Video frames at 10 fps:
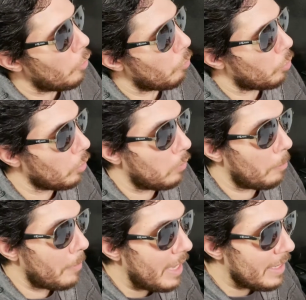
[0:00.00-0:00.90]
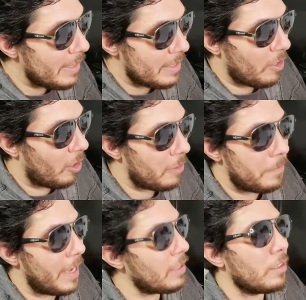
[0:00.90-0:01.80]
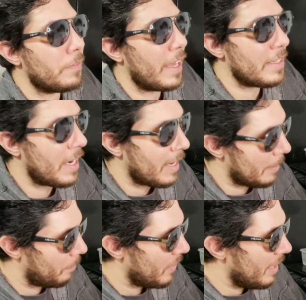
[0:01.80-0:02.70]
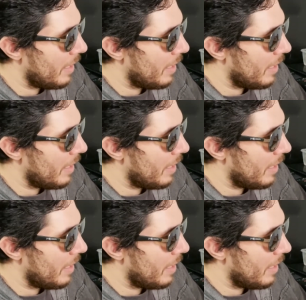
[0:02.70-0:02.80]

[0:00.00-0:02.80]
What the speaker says: The rule remained as an artifact of that time.